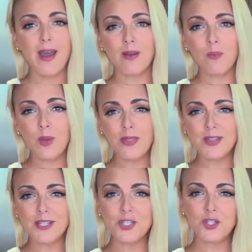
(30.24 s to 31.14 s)
and
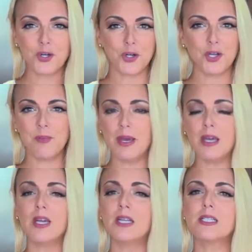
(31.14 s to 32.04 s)
with this turkey
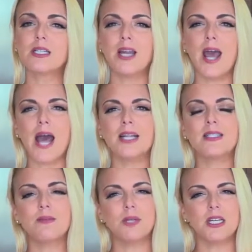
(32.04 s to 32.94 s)
bacon, it's gonna add
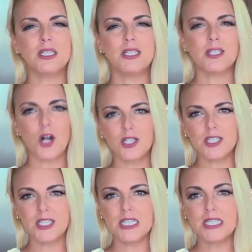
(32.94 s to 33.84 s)
some nice
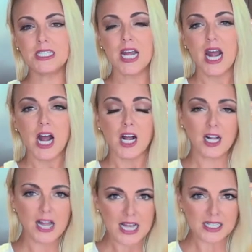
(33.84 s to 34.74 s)
saltiness.
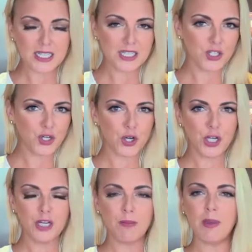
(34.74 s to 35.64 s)
A classic is
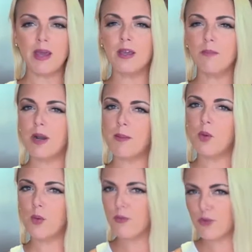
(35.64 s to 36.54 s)
turkey and bacon, but I'm
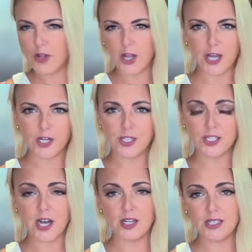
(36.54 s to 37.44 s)
going for the lighter
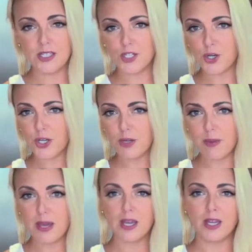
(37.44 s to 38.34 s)
side. This turkey
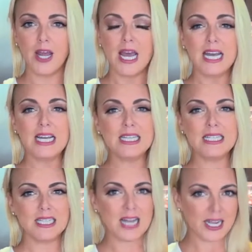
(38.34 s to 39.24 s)
bacon
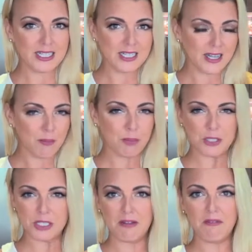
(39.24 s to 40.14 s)
is
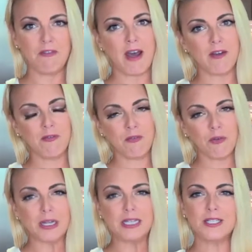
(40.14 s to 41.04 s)
98%
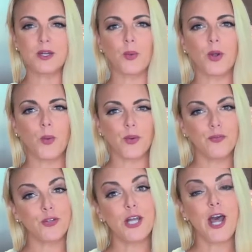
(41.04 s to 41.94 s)
fat-free, so we're going
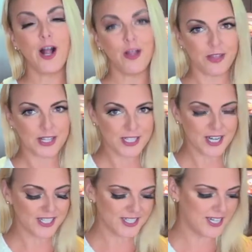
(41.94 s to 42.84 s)
for the healthy
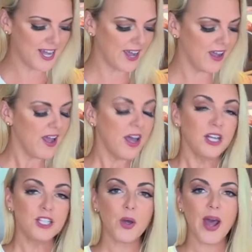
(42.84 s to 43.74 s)
side today.
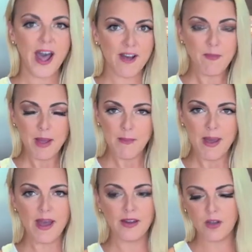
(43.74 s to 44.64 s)
So I have my
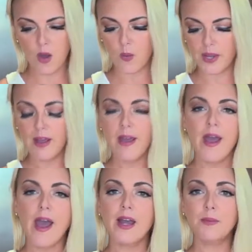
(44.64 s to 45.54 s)
pan going,
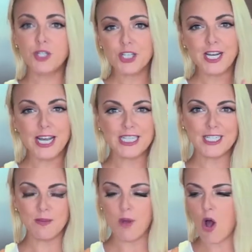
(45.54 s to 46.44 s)
and I'm just gonna get
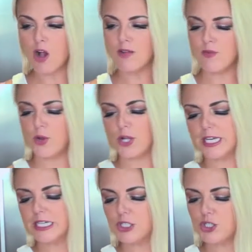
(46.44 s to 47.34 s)
some olive oil
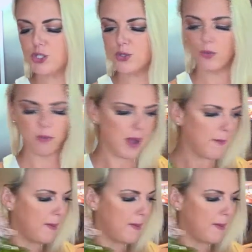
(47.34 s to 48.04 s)
into my